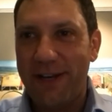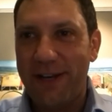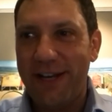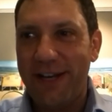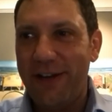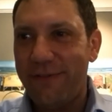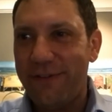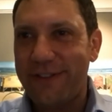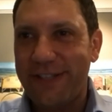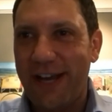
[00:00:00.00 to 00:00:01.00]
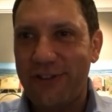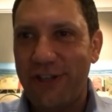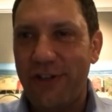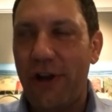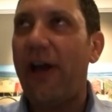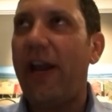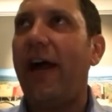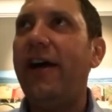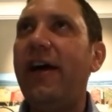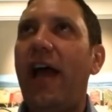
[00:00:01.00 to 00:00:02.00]
but in this discussion, and
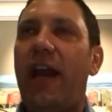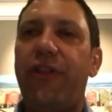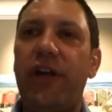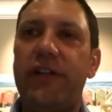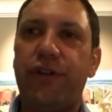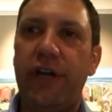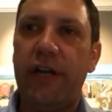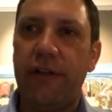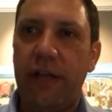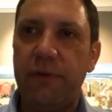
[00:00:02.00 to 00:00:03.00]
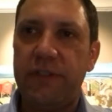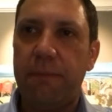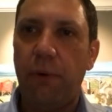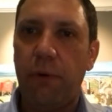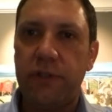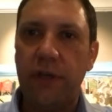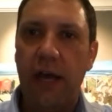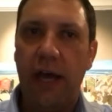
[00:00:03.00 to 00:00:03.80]
I think it's critical that we support